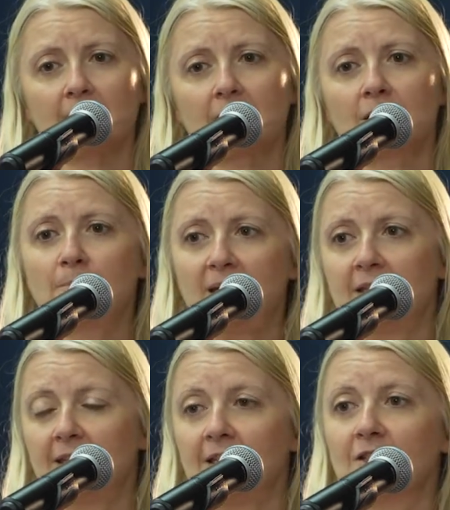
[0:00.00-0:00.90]
as a
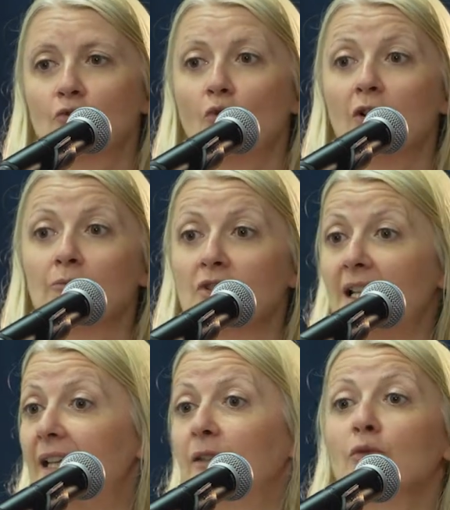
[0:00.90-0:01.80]
species to almost
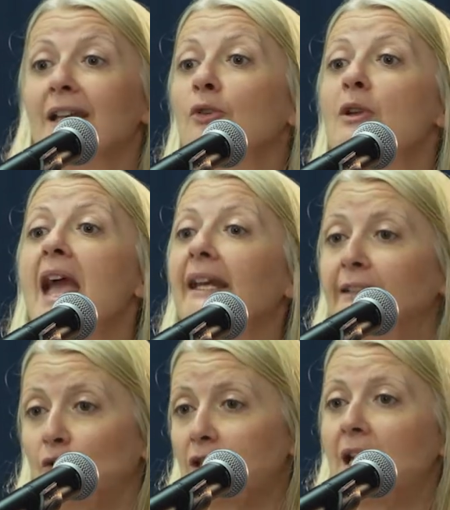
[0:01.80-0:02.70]
like
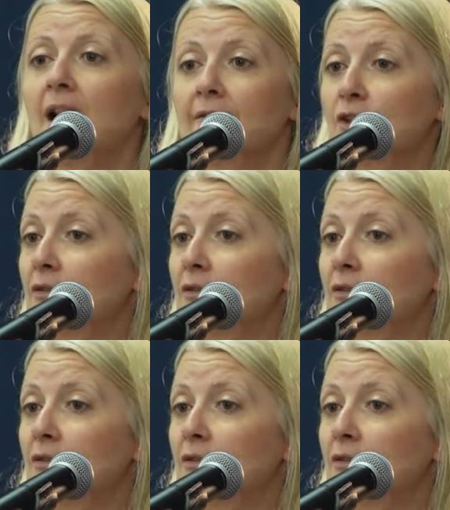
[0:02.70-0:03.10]
recreate ourselves.